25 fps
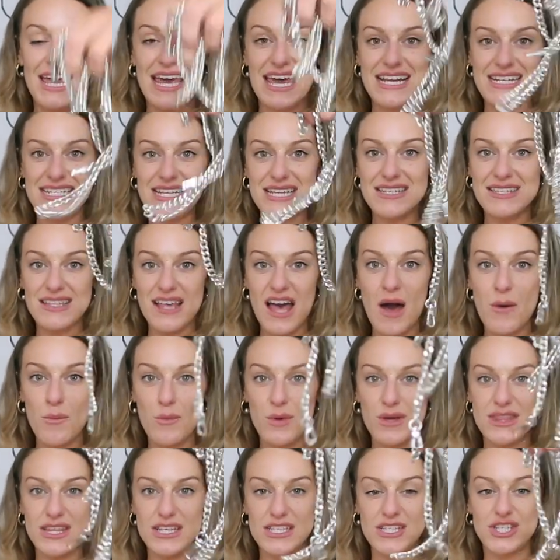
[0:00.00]
It does come
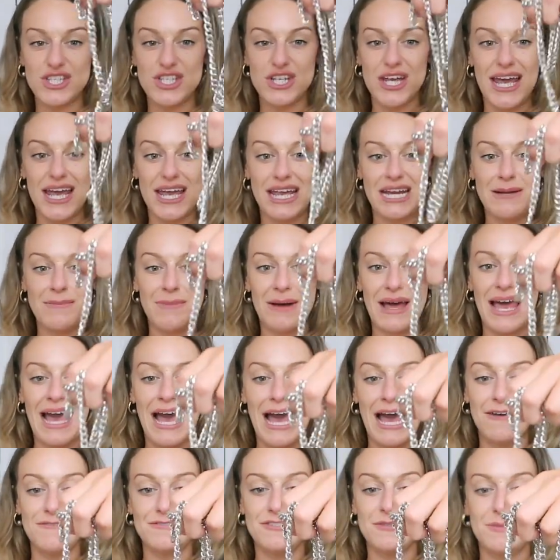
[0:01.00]
with this chain, but I
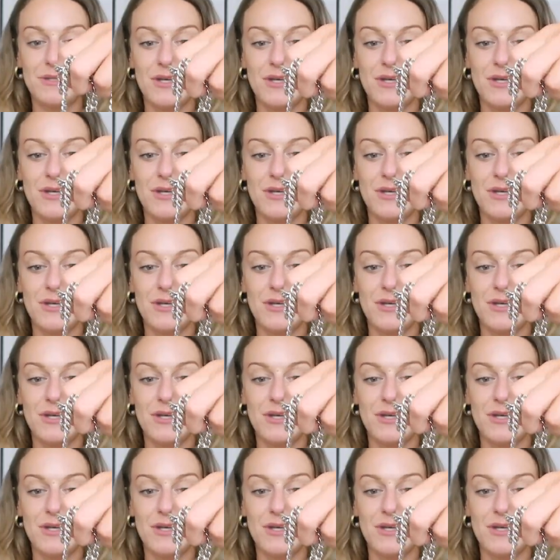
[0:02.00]
have to